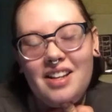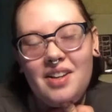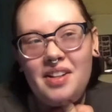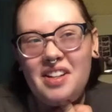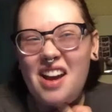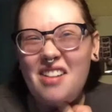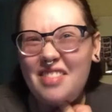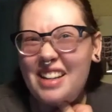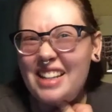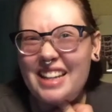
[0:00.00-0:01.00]
Not
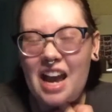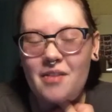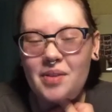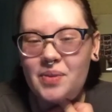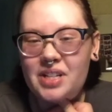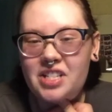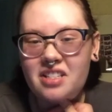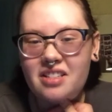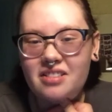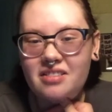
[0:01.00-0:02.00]
really. I mean,
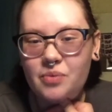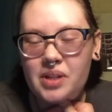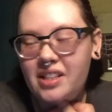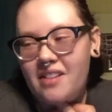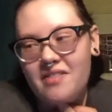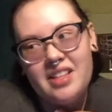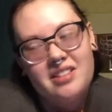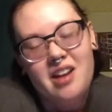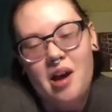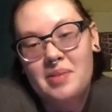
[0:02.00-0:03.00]
we love this
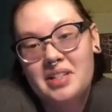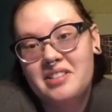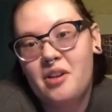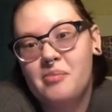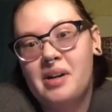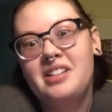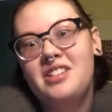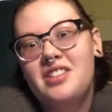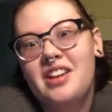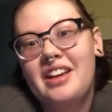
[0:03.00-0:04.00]
topic so much
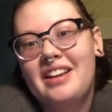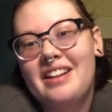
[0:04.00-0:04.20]
that,